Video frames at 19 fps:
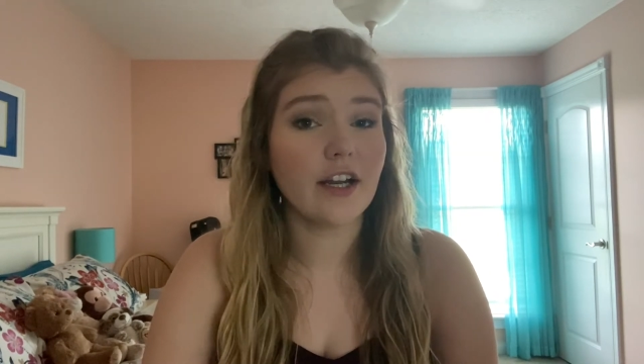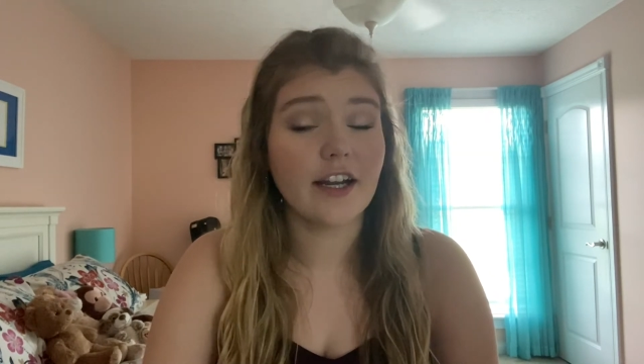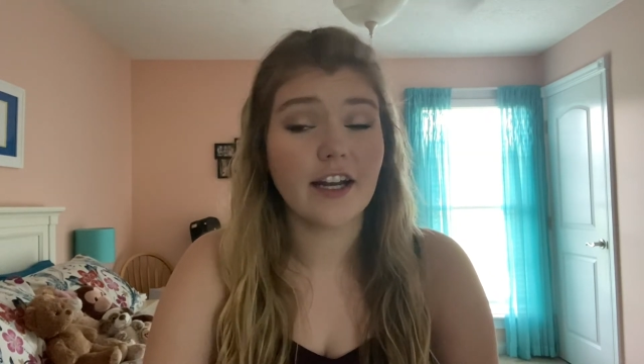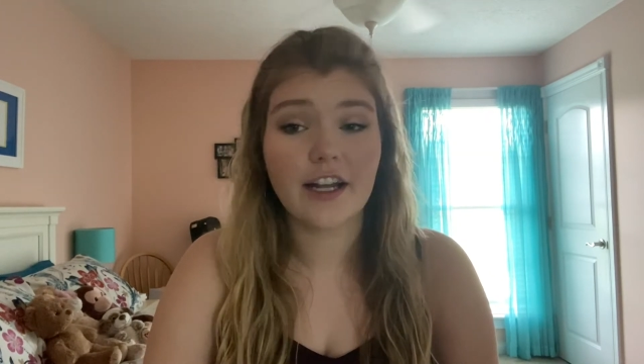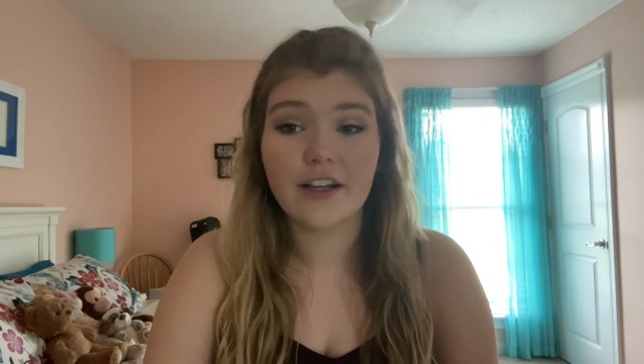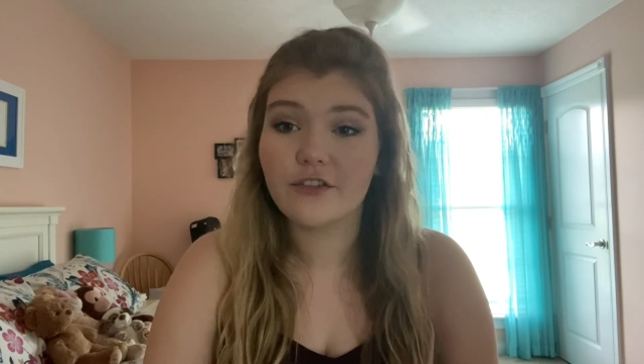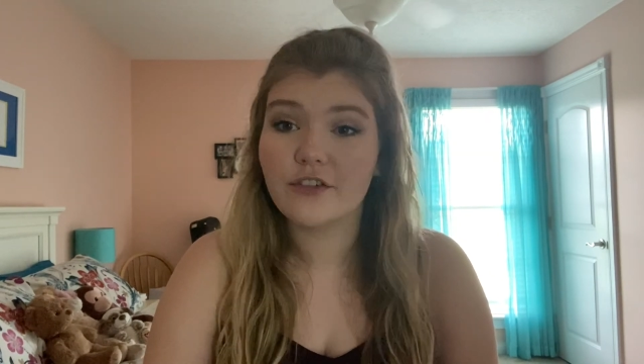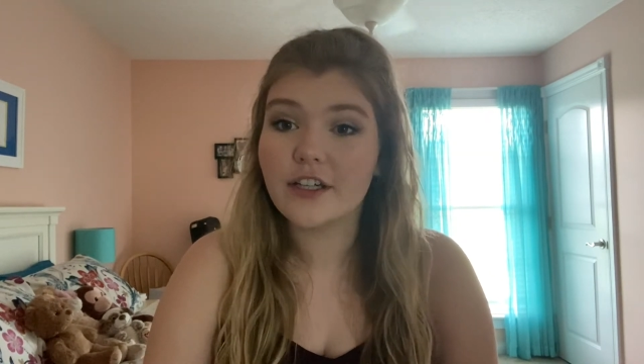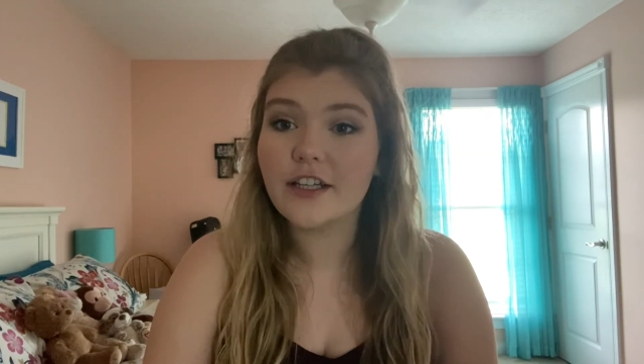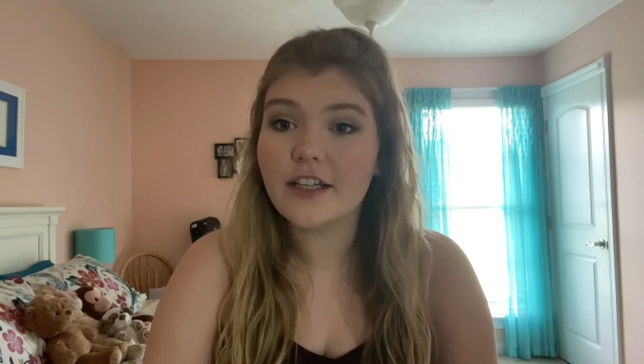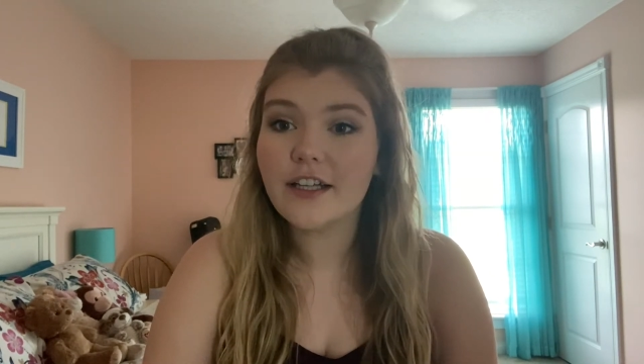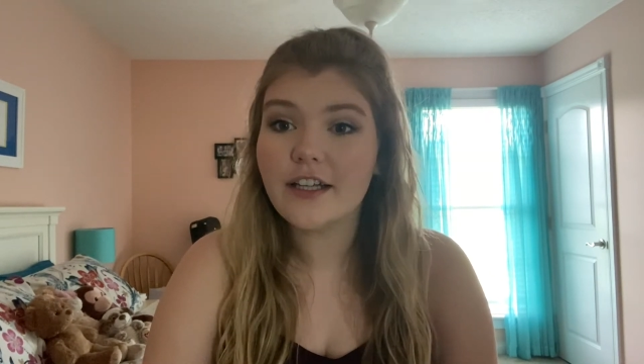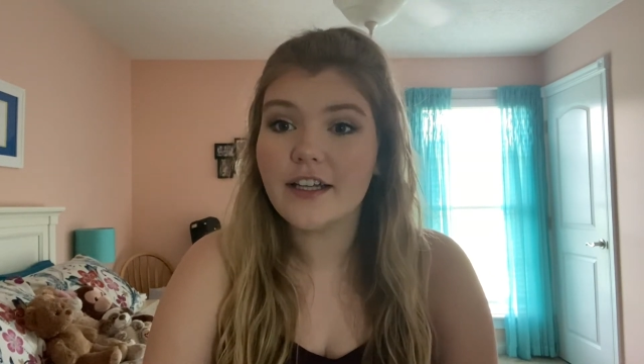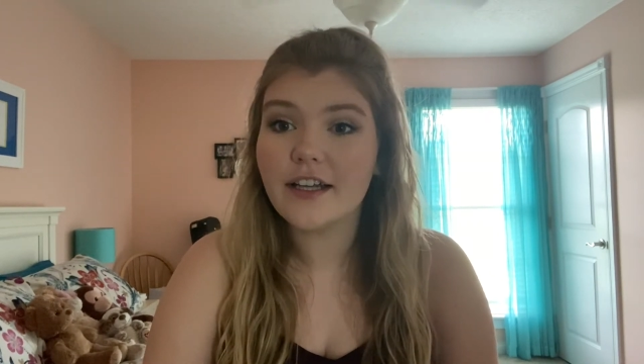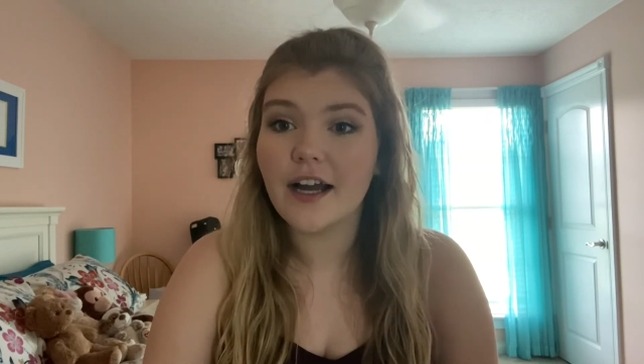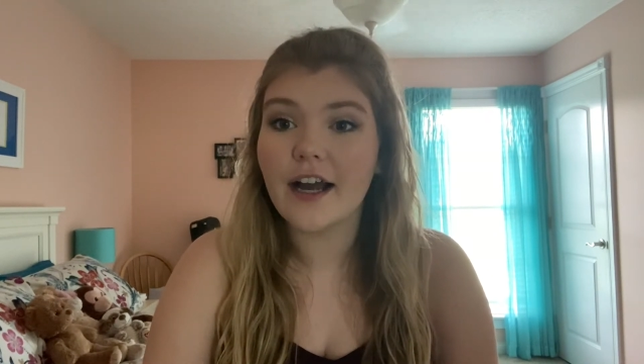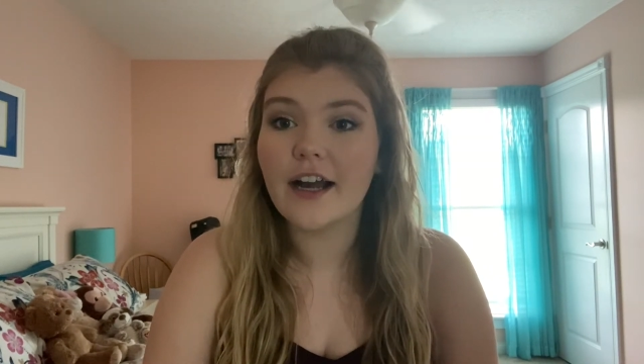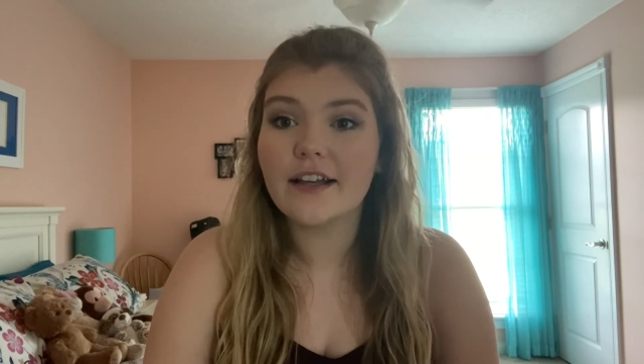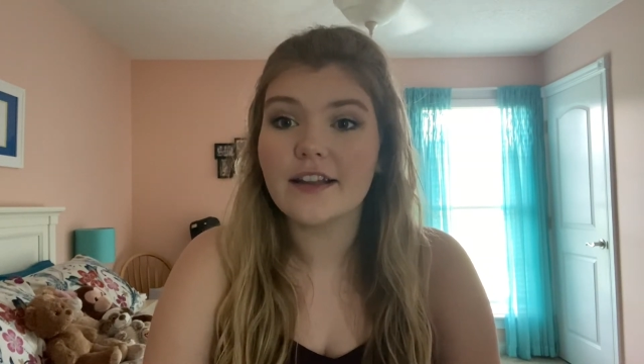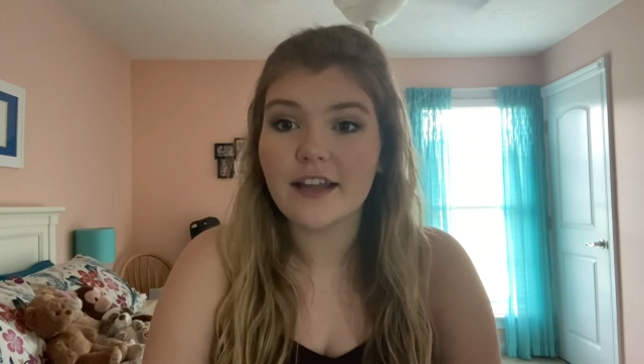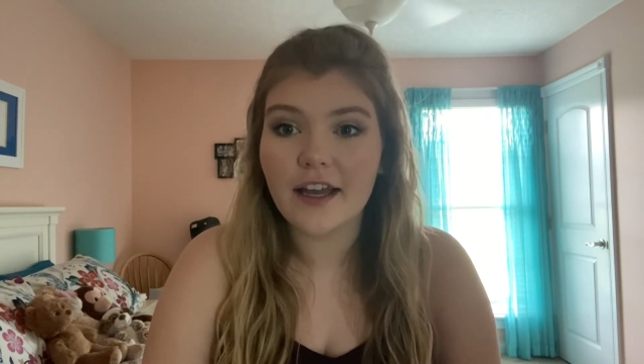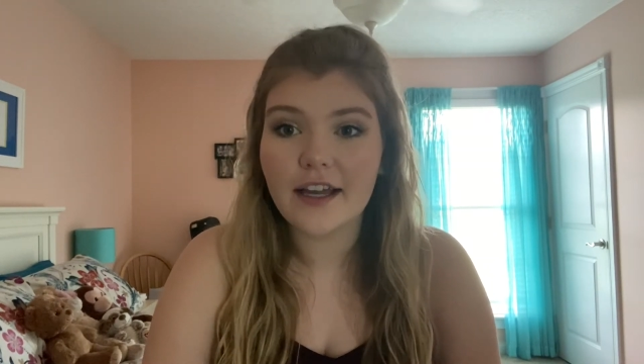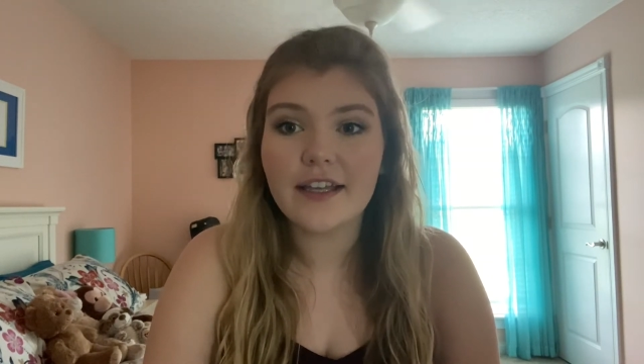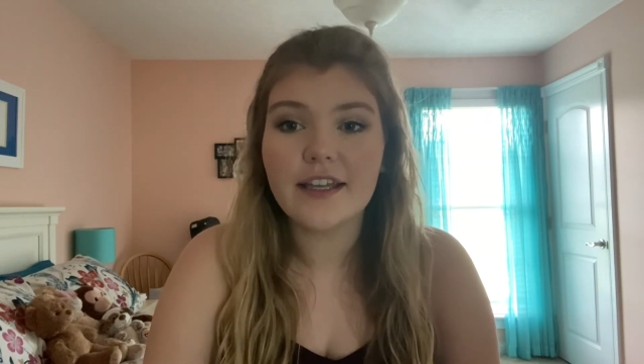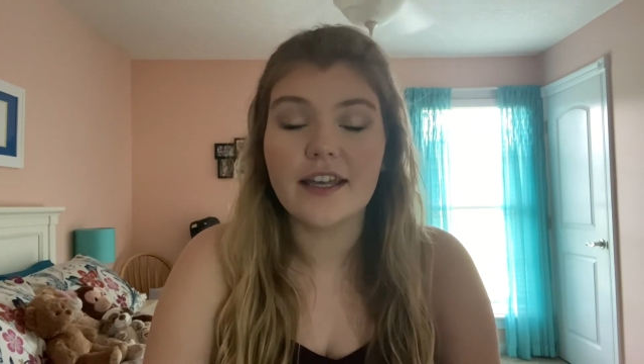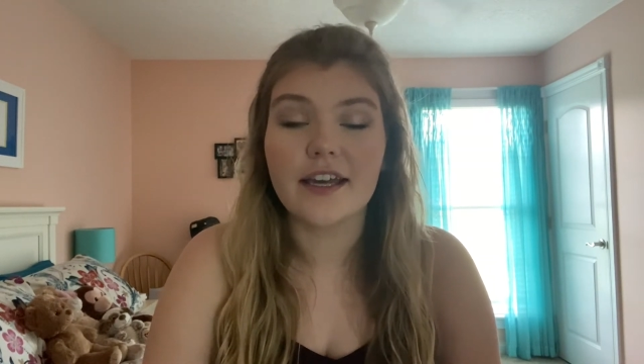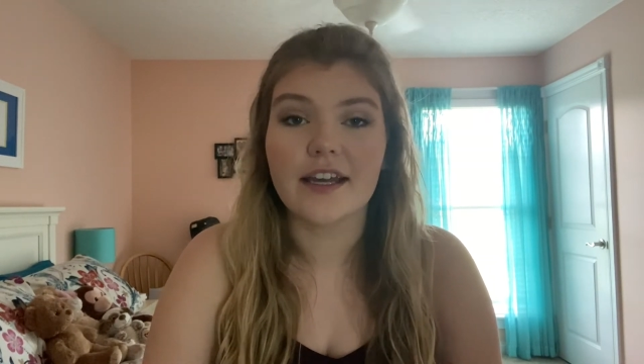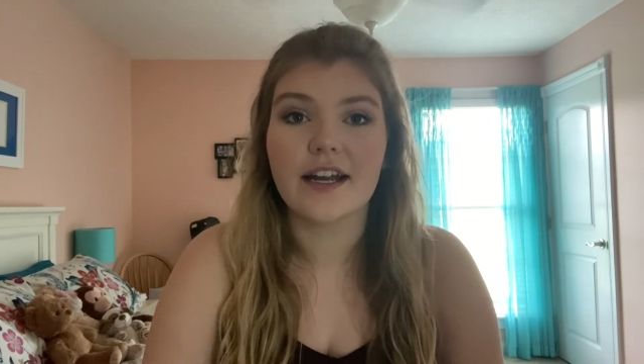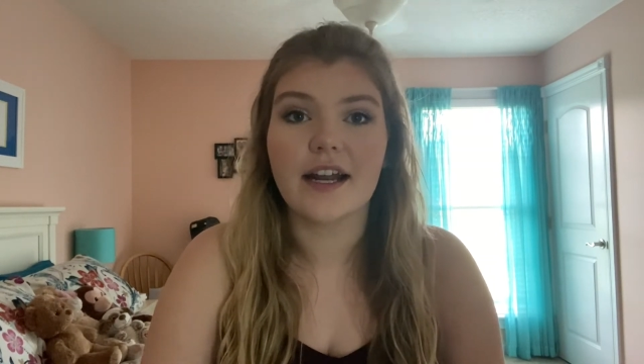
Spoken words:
and I like it.